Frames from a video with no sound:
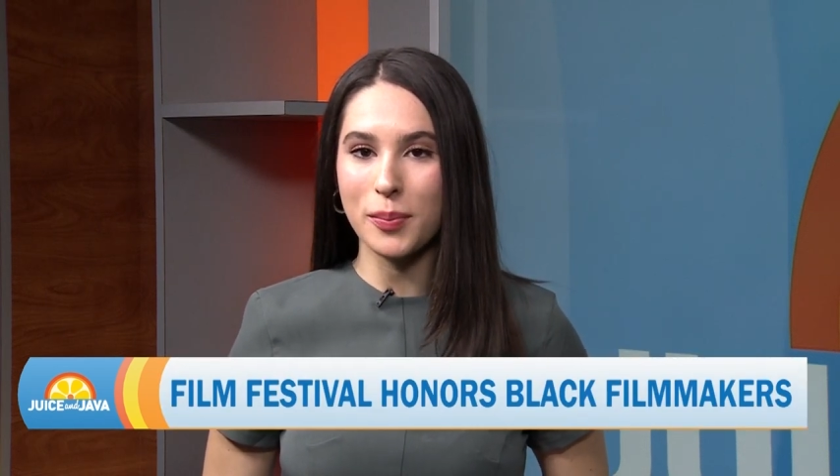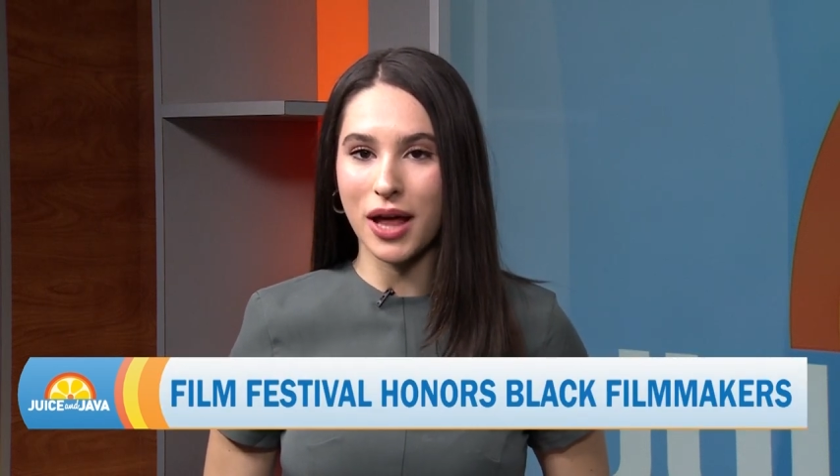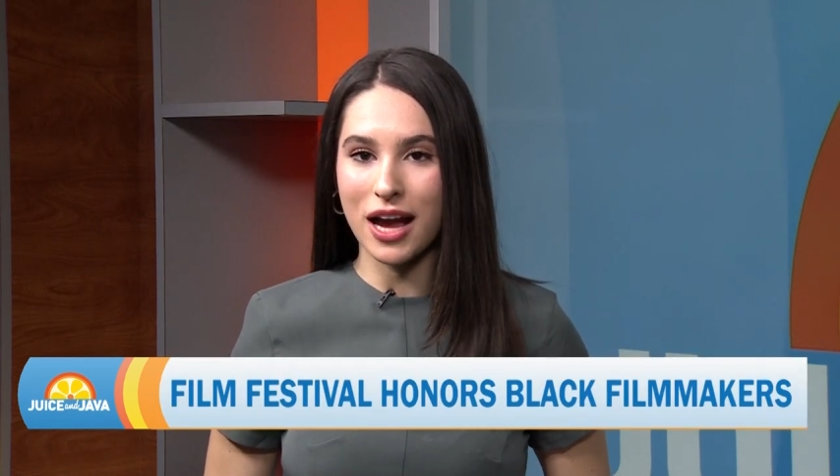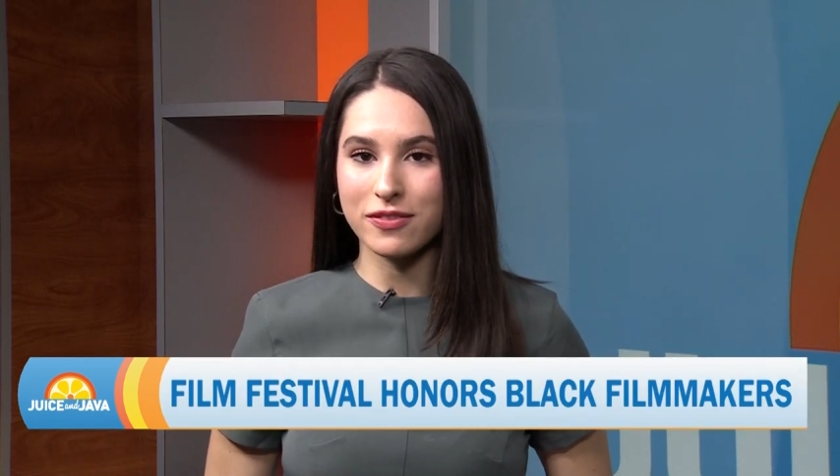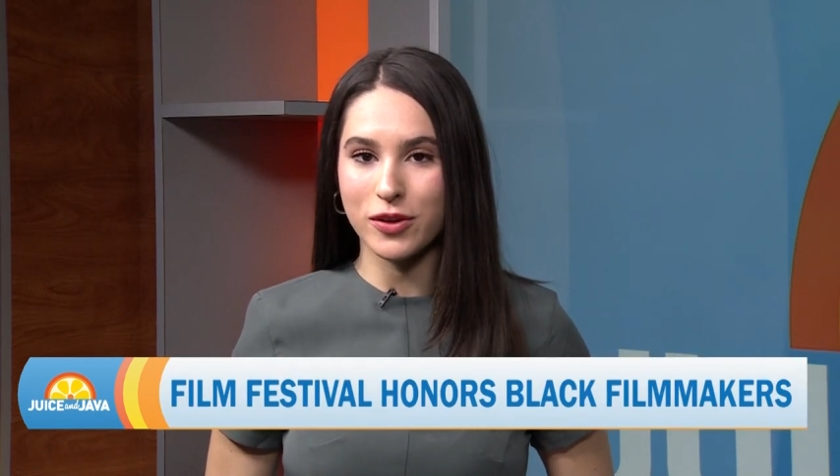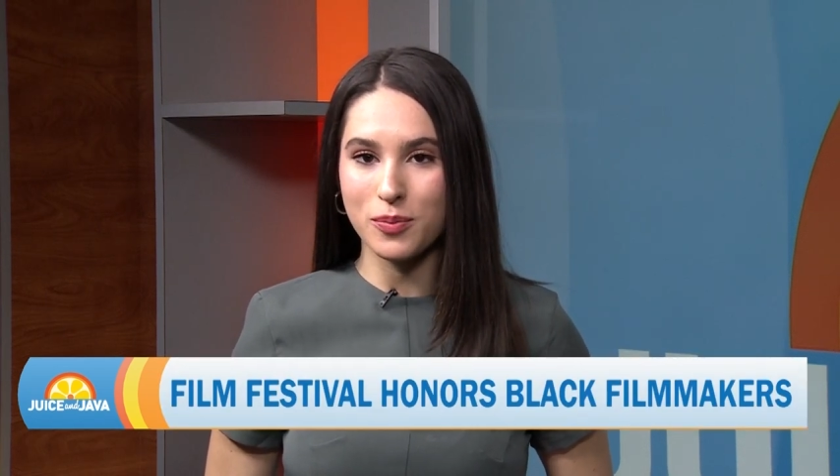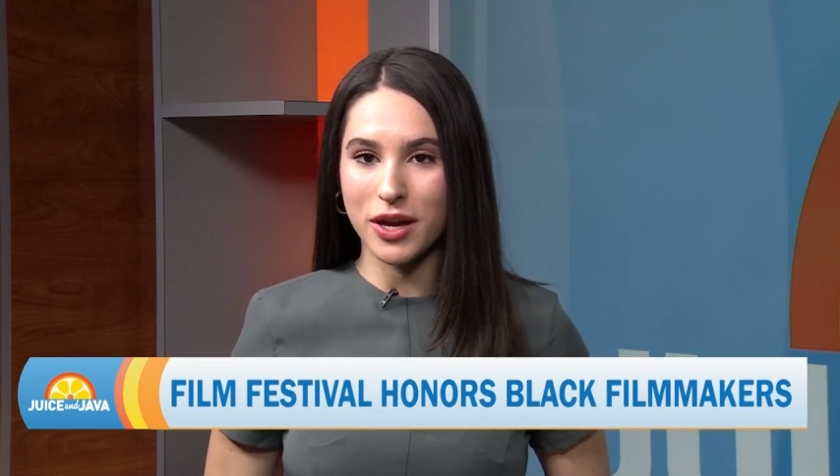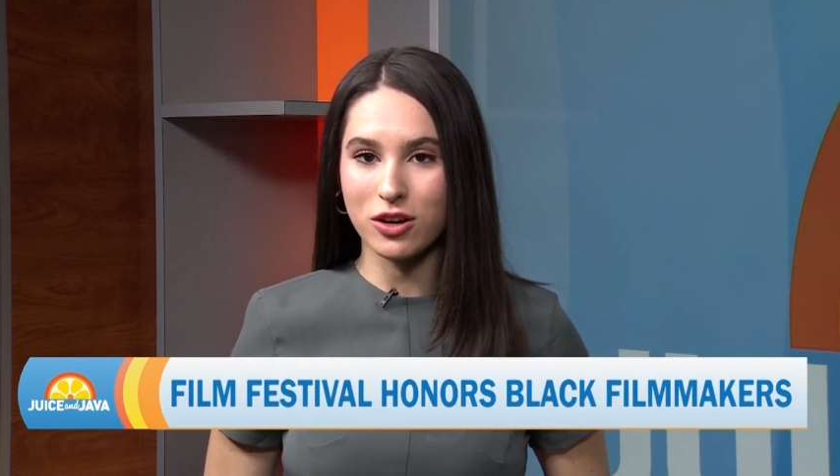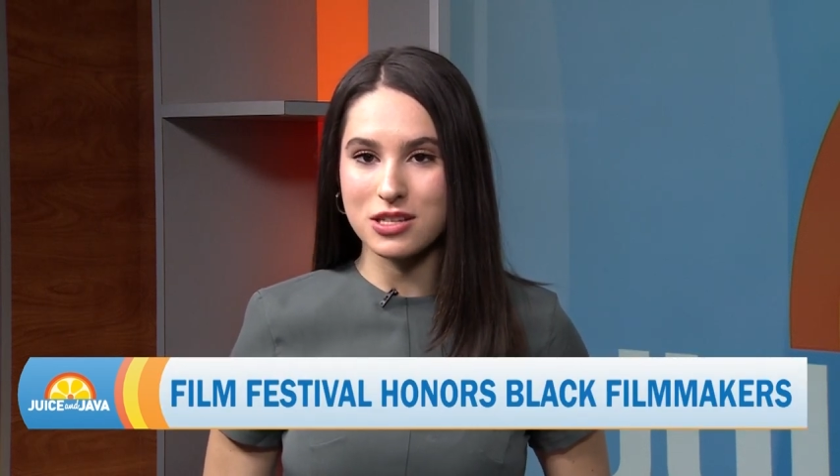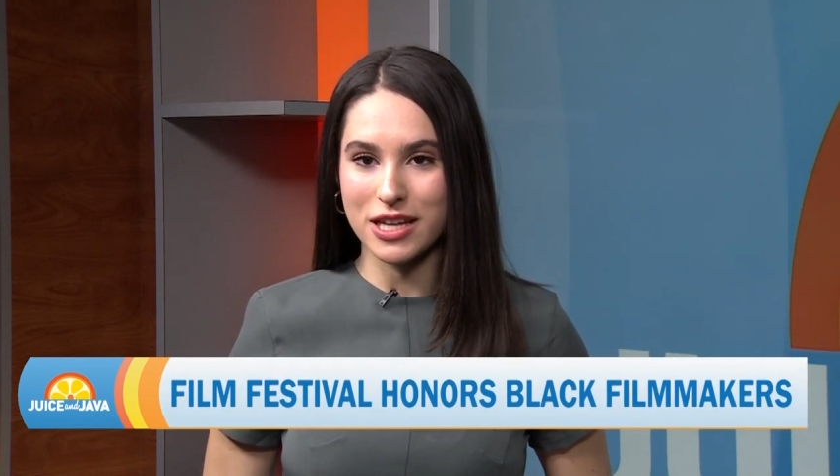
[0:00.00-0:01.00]
black
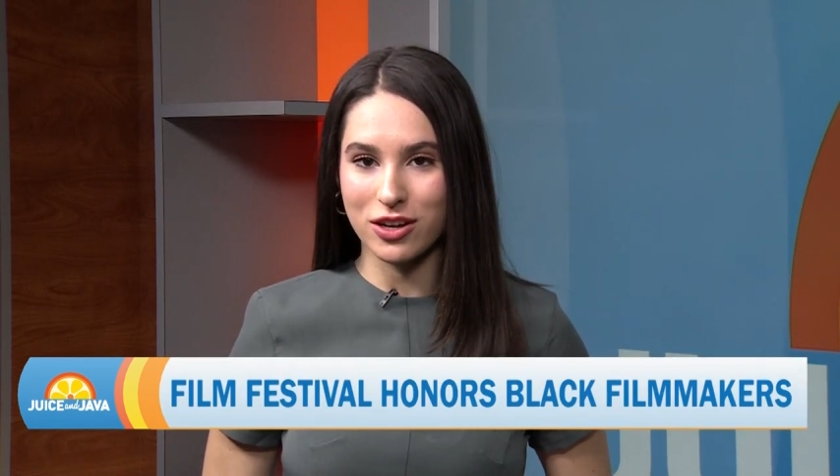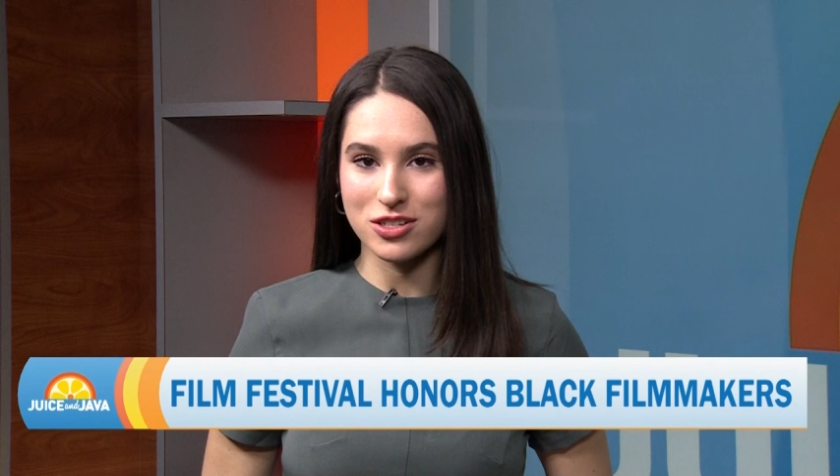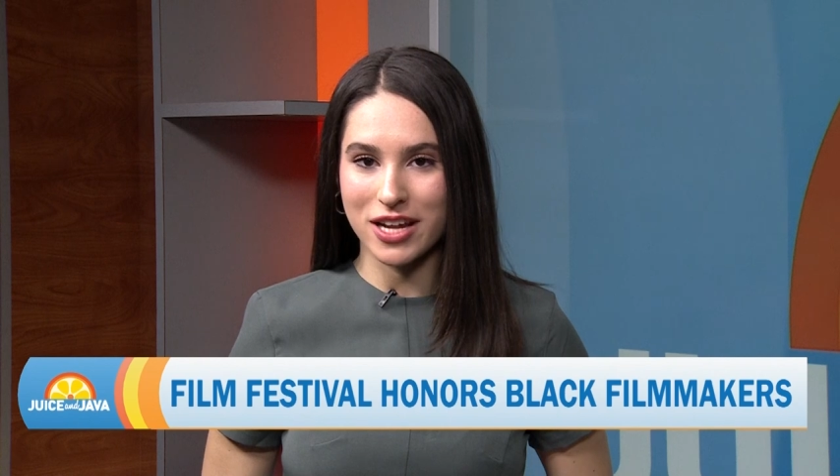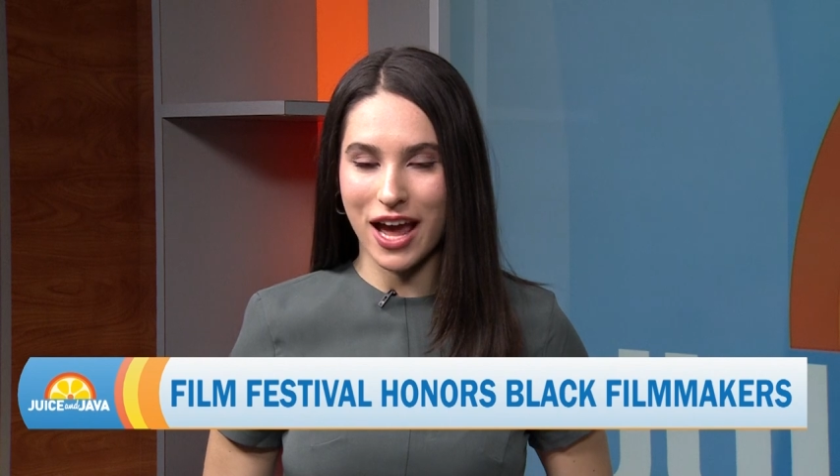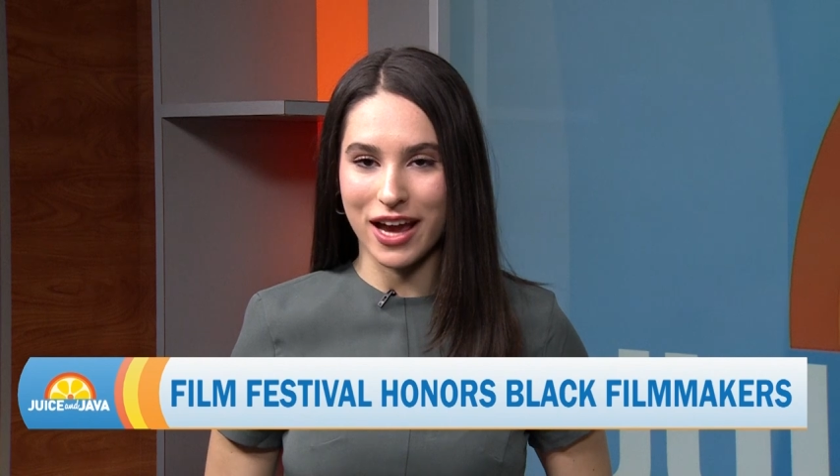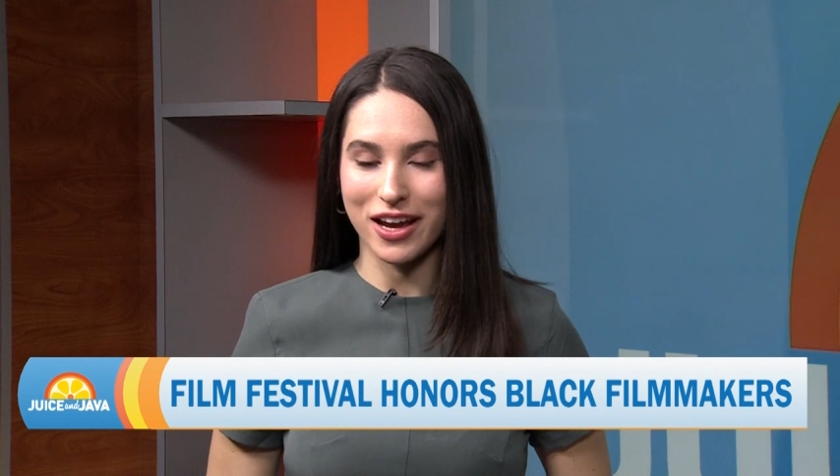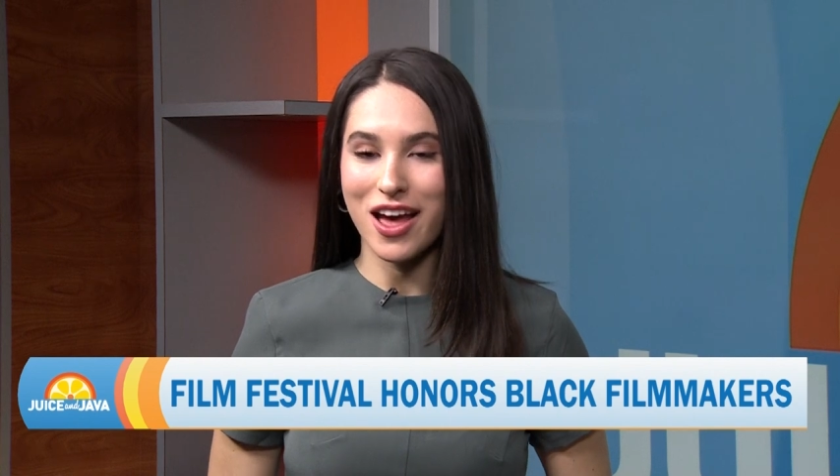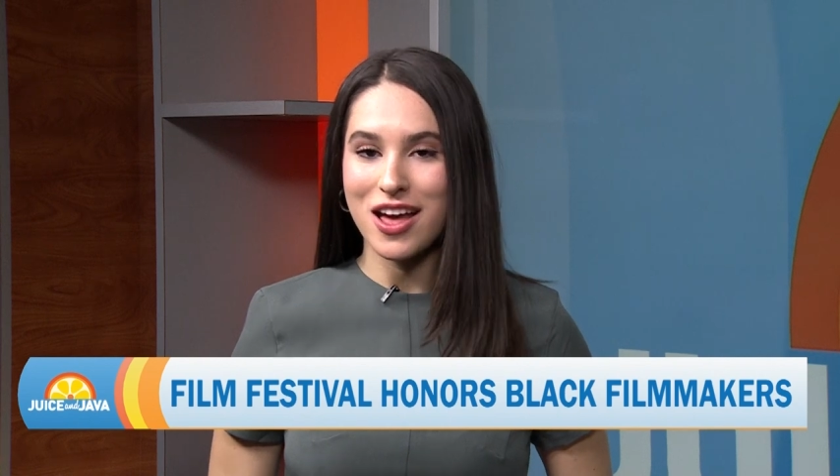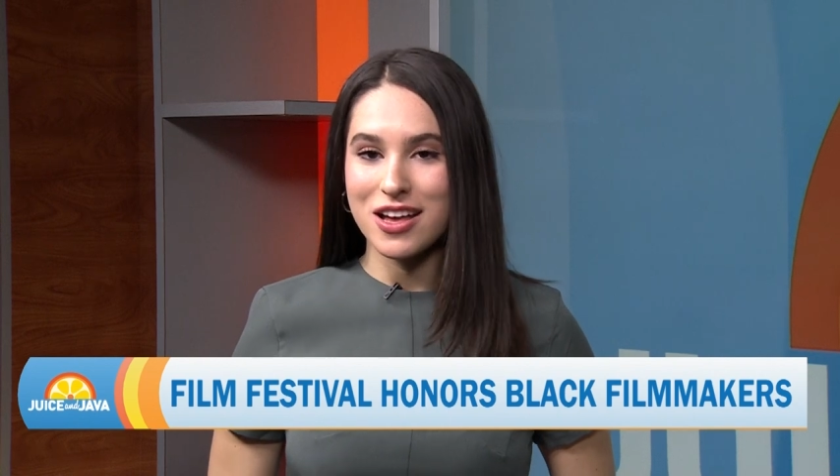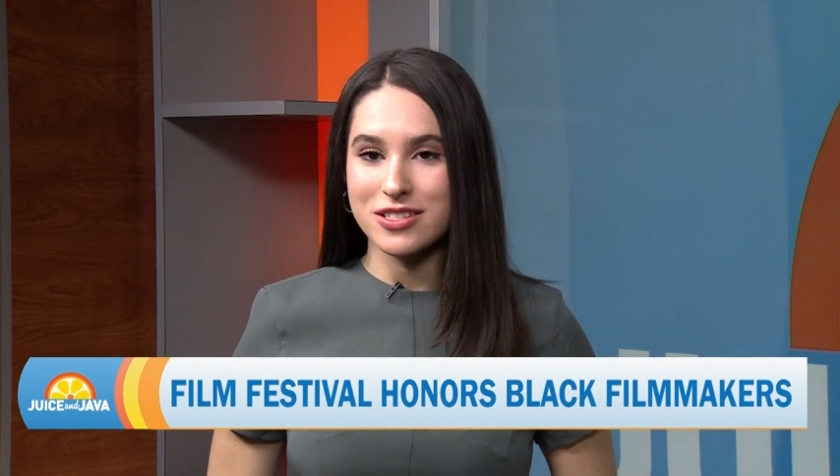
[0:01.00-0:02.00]
filmmakers later today.
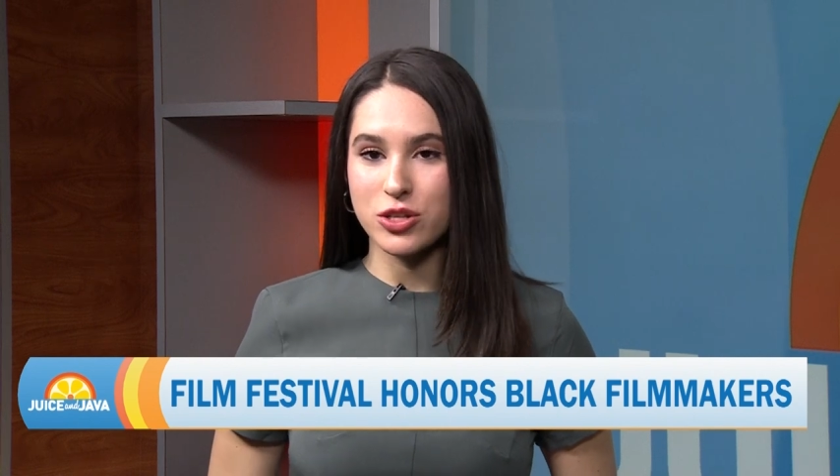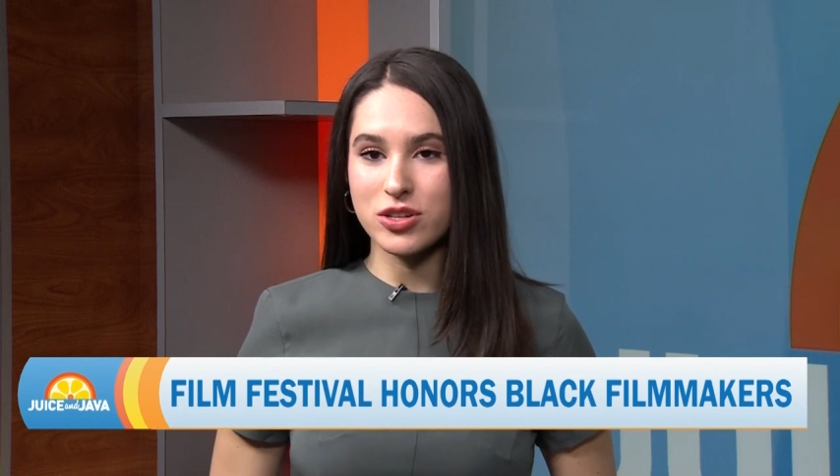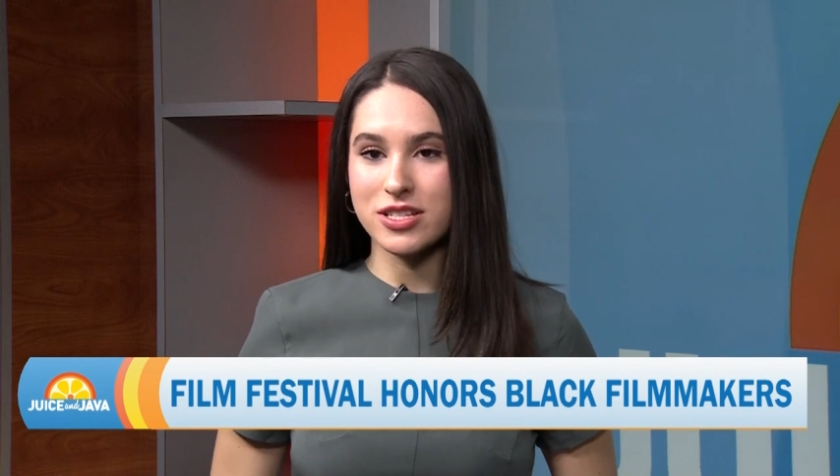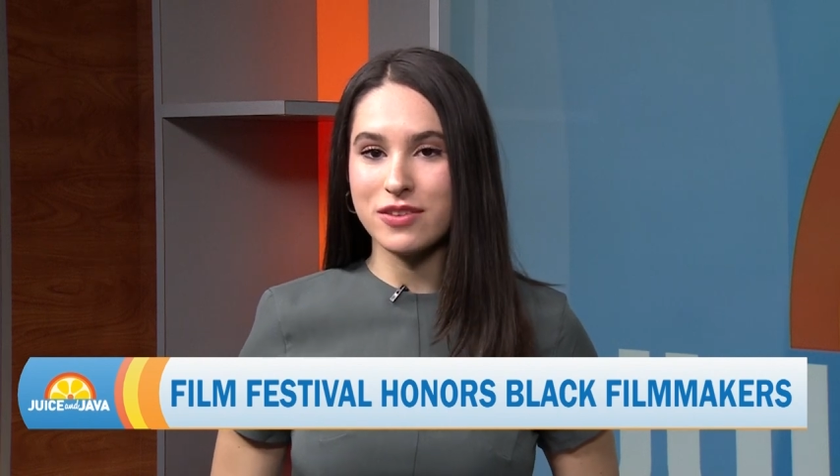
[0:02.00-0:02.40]
Citrus